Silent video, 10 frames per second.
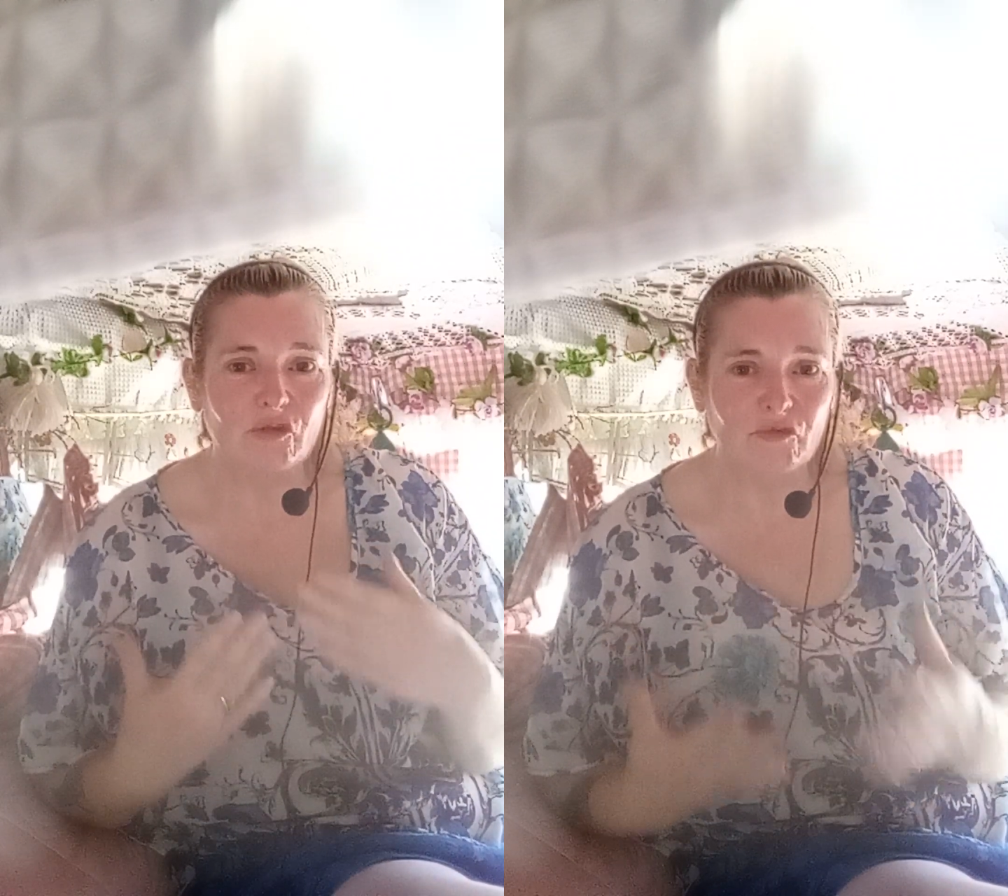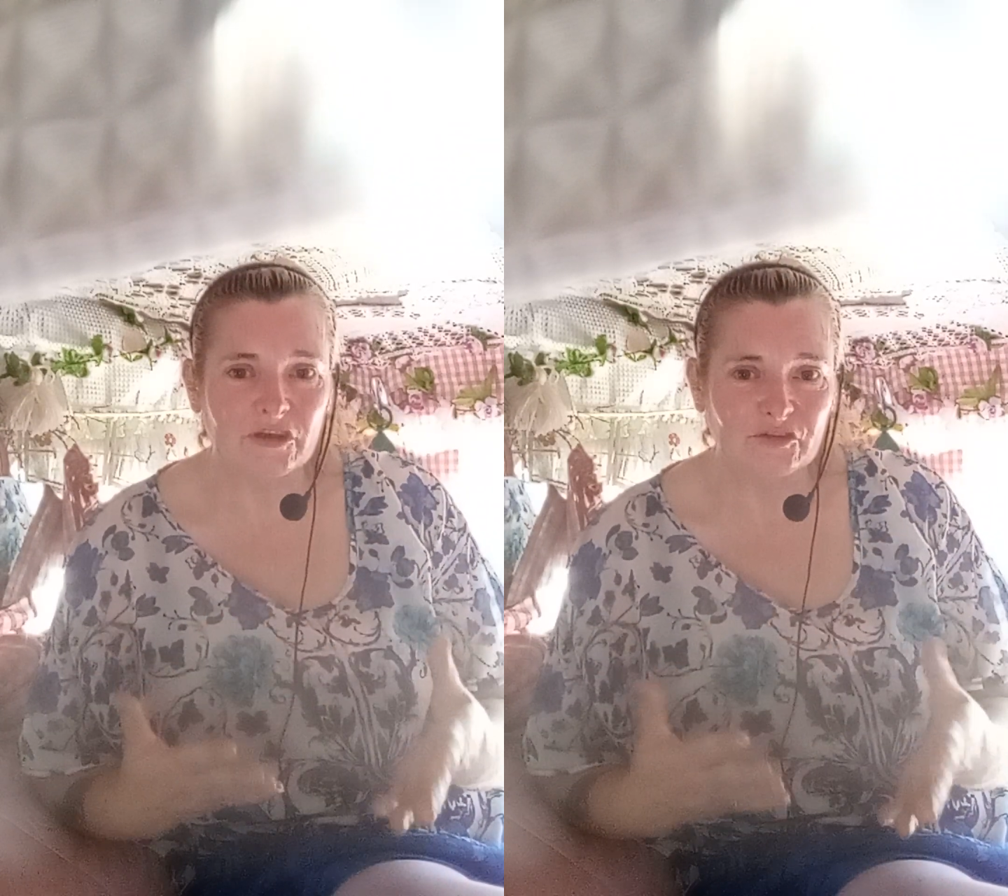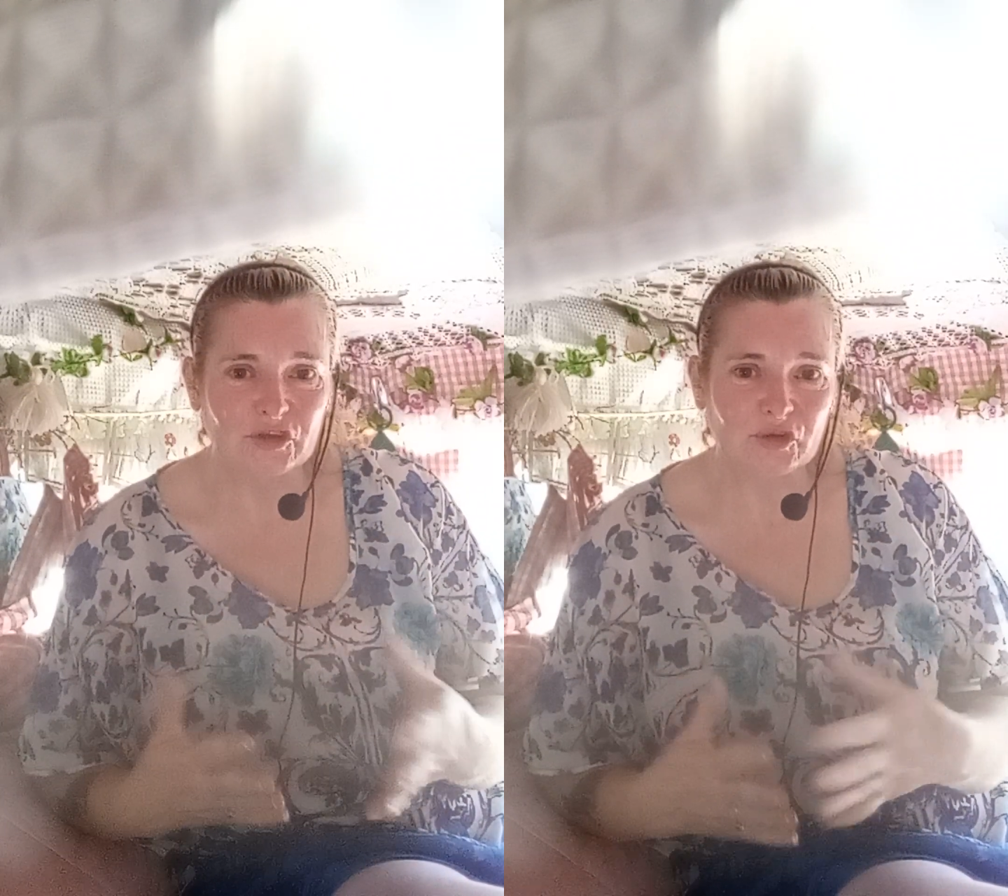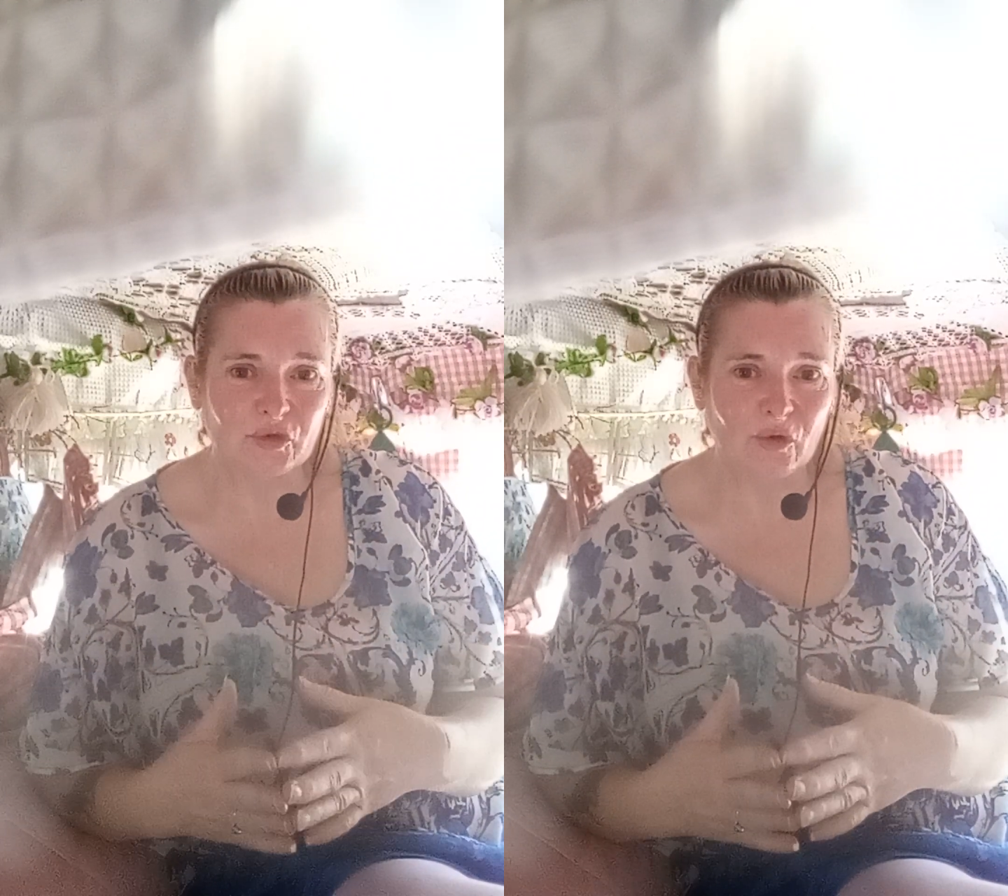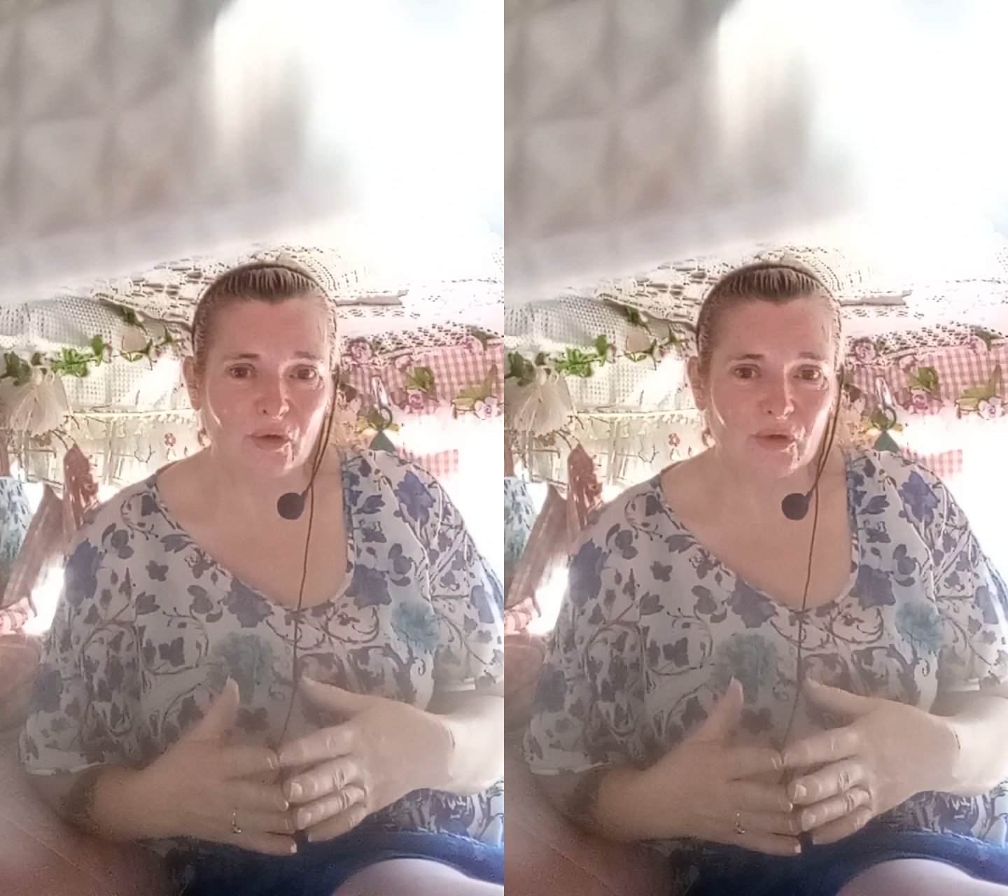thrift
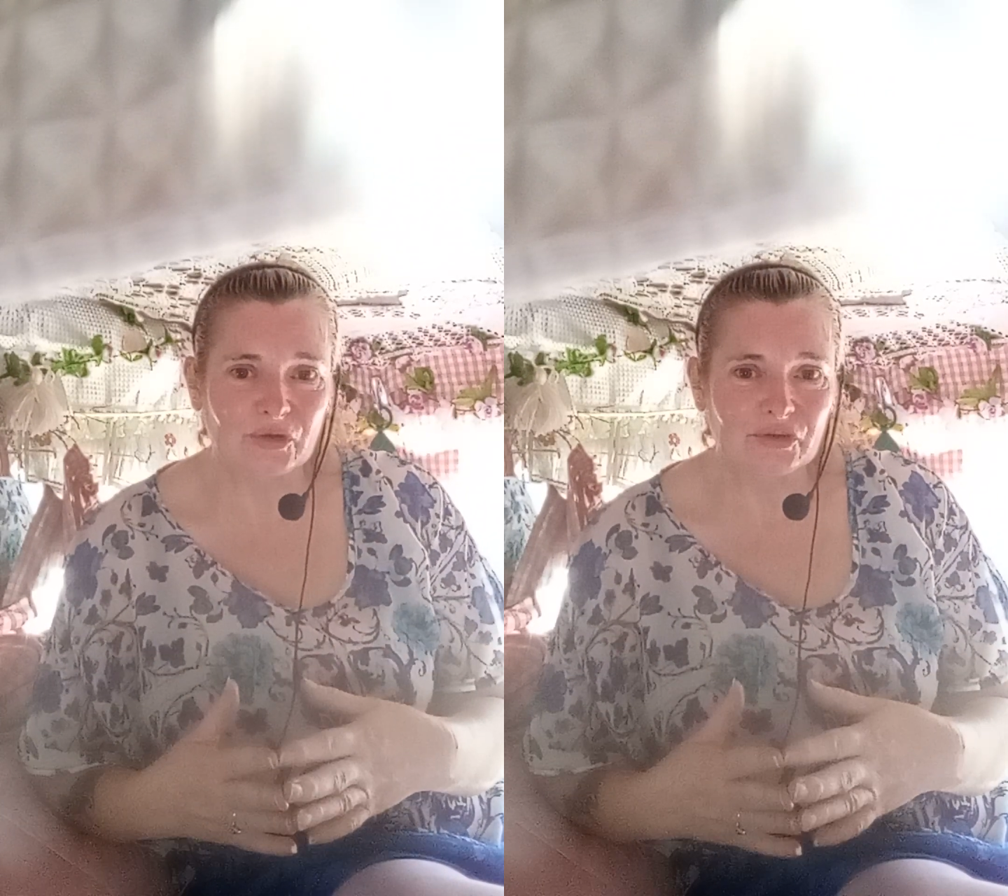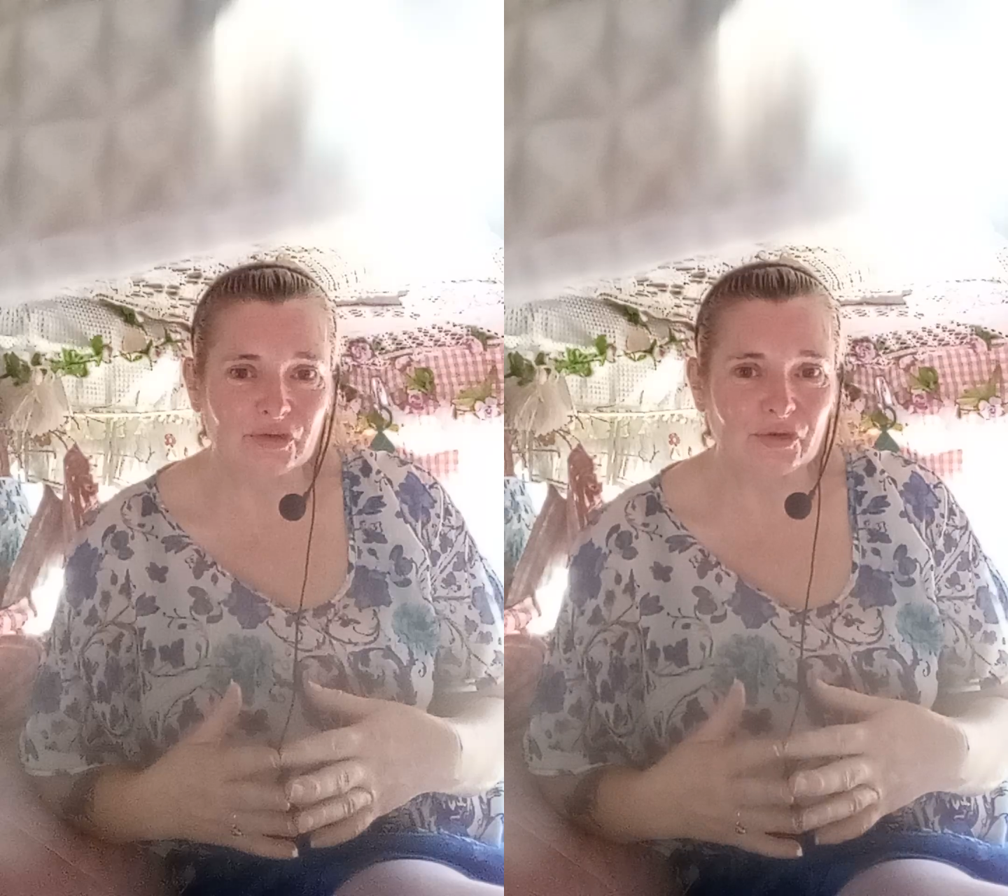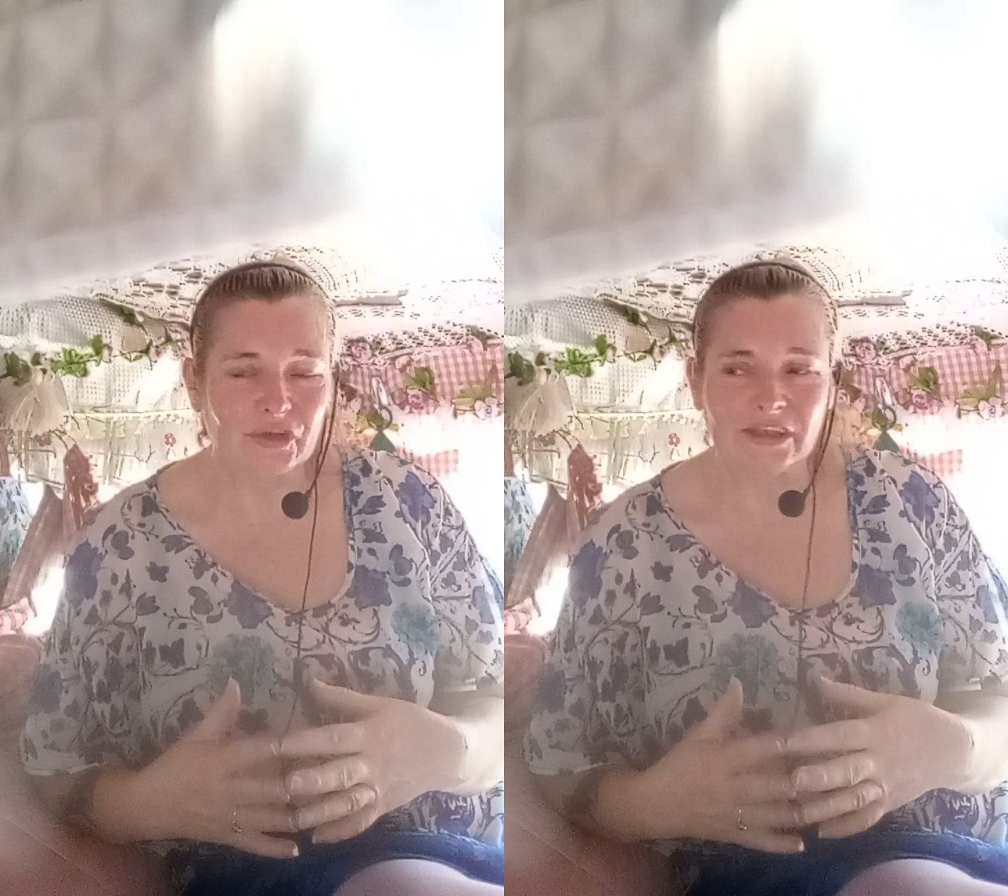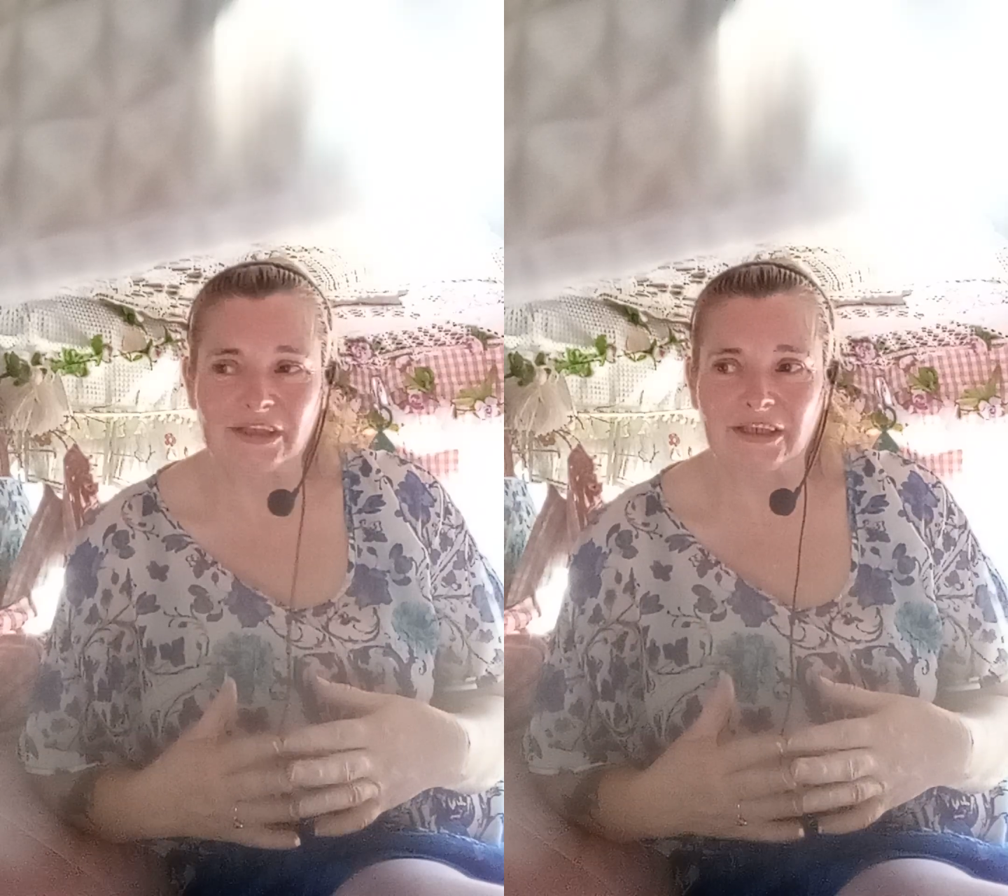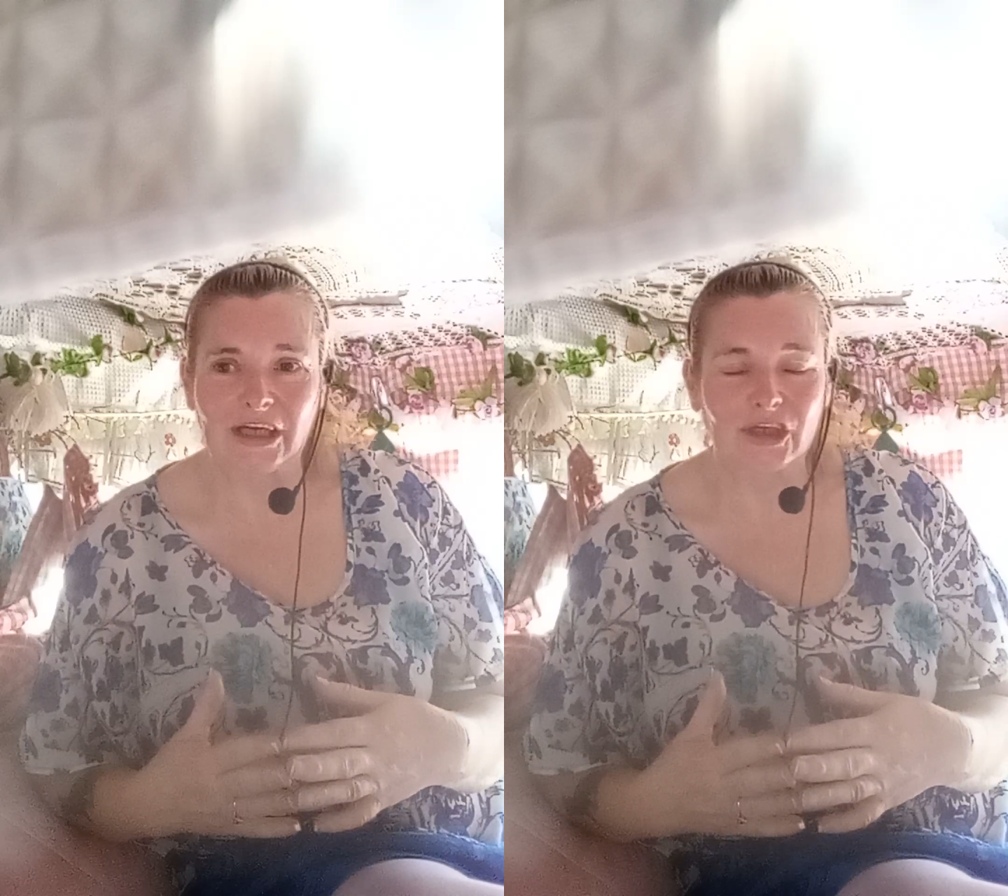stores. You can
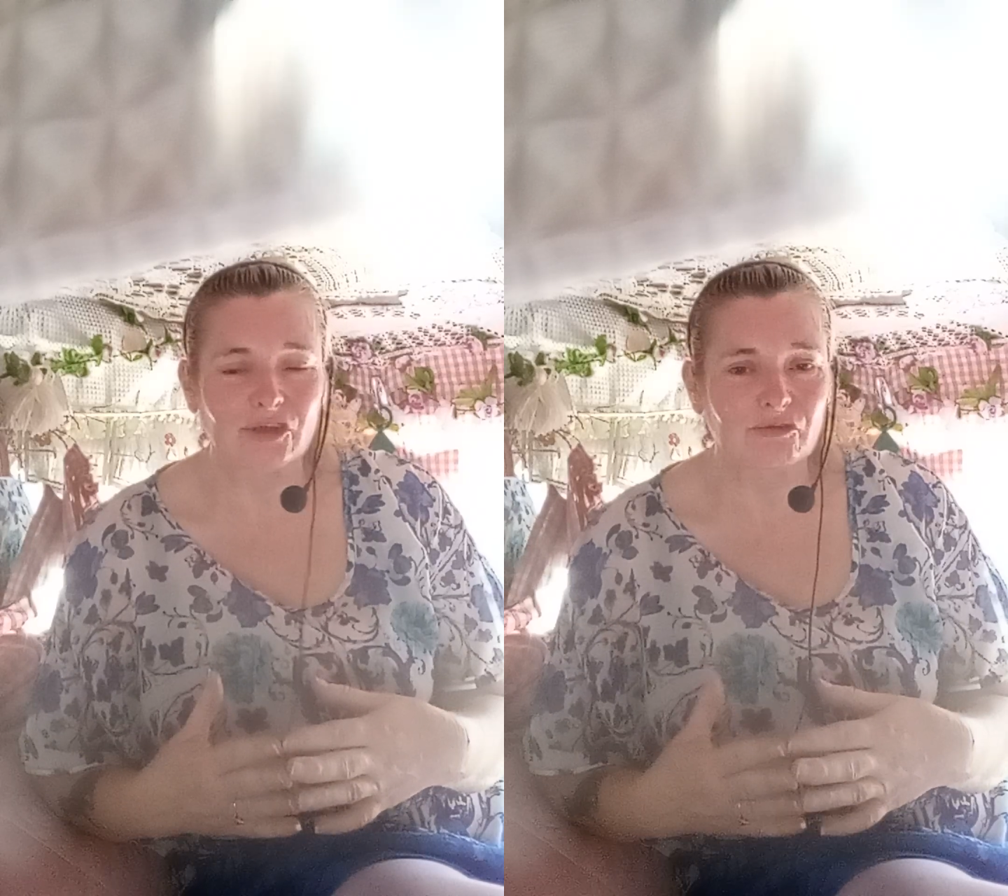get